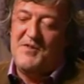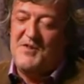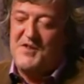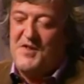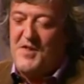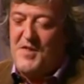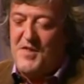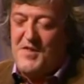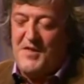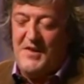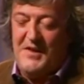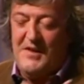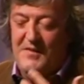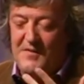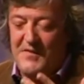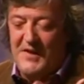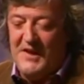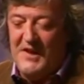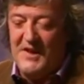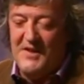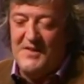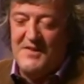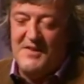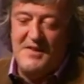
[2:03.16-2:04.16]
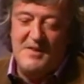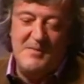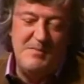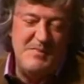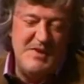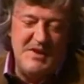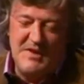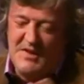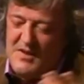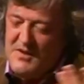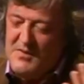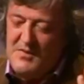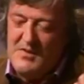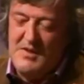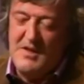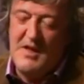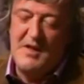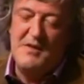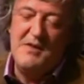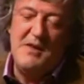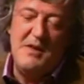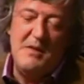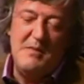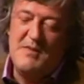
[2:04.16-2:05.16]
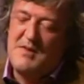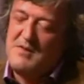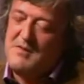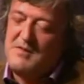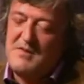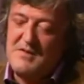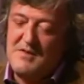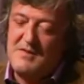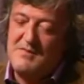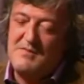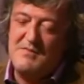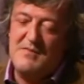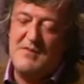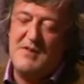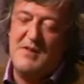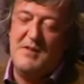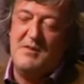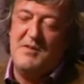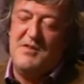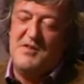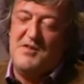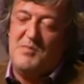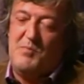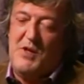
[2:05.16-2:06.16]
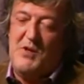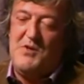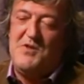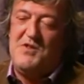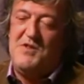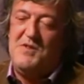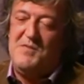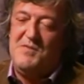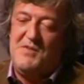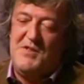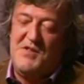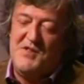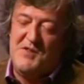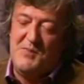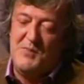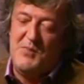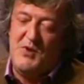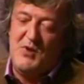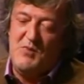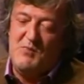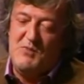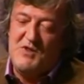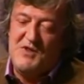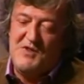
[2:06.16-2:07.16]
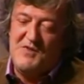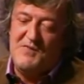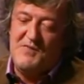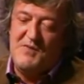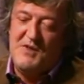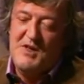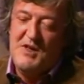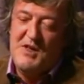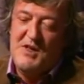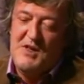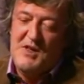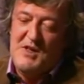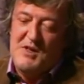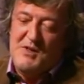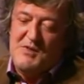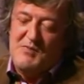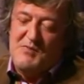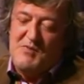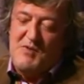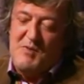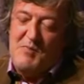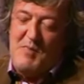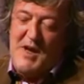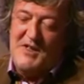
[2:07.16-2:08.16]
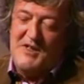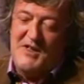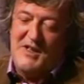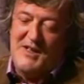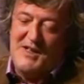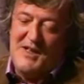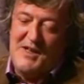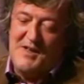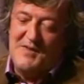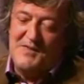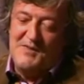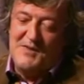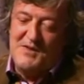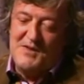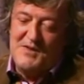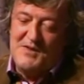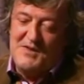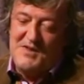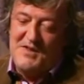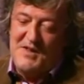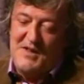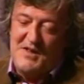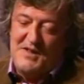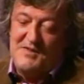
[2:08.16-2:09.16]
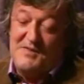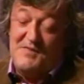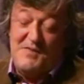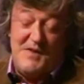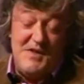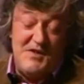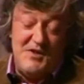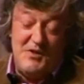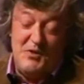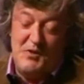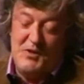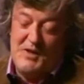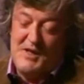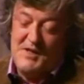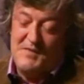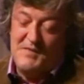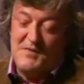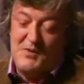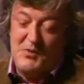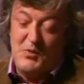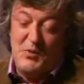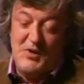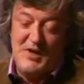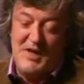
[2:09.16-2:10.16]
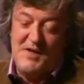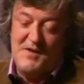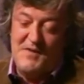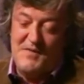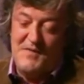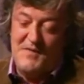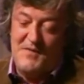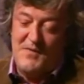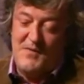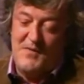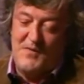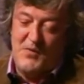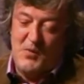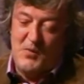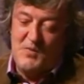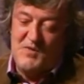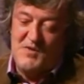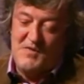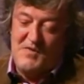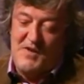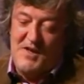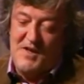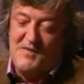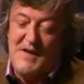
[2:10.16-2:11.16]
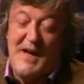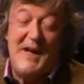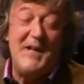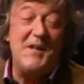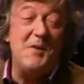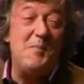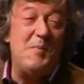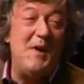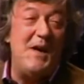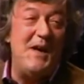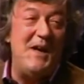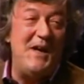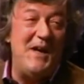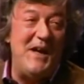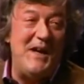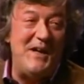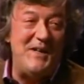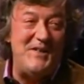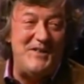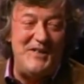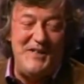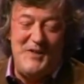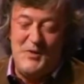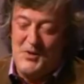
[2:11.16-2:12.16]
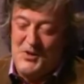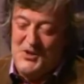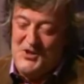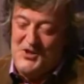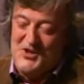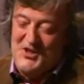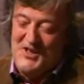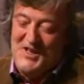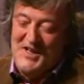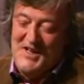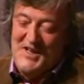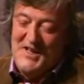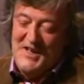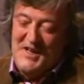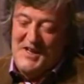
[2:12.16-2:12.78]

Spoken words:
thieving and the explosive disappointments of romantic love and physical love and all the other forms of love, agape and eros,